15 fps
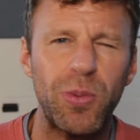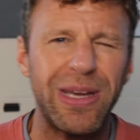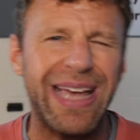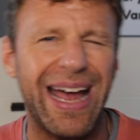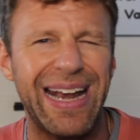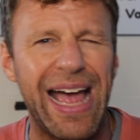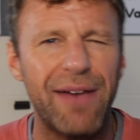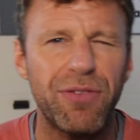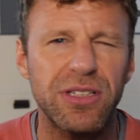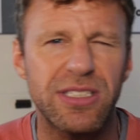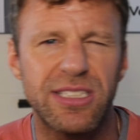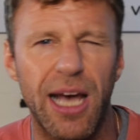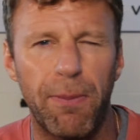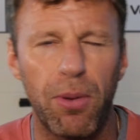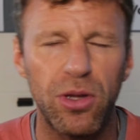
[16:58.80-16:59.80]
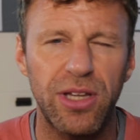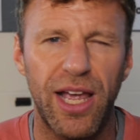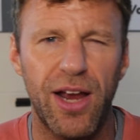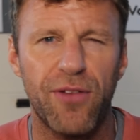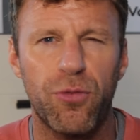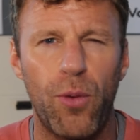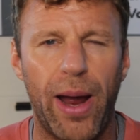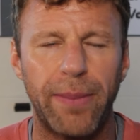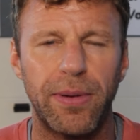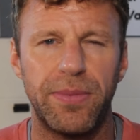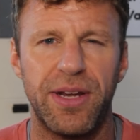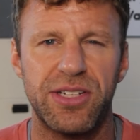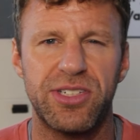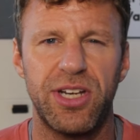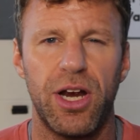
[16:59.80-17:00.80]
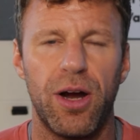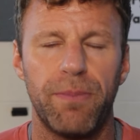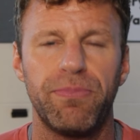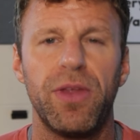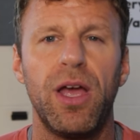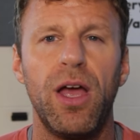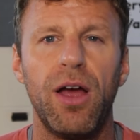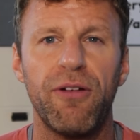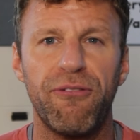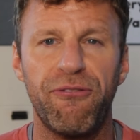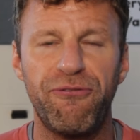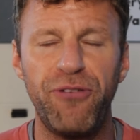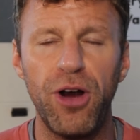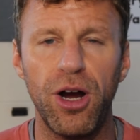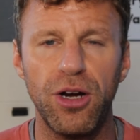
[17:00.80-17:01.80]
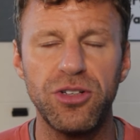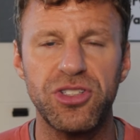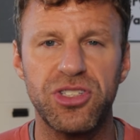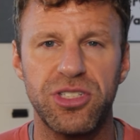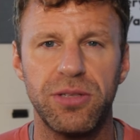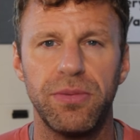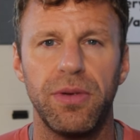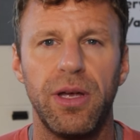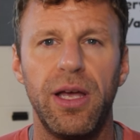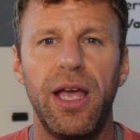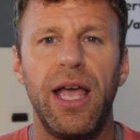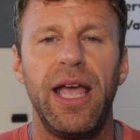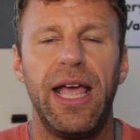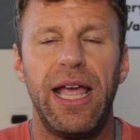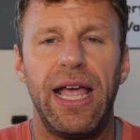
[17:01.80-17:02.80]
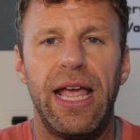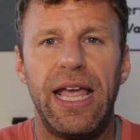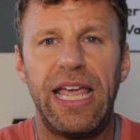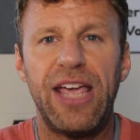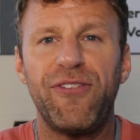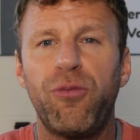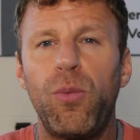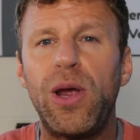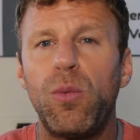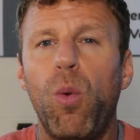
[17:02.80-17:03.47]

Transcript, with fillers: we kind of have a double layer of randomness here. First, if we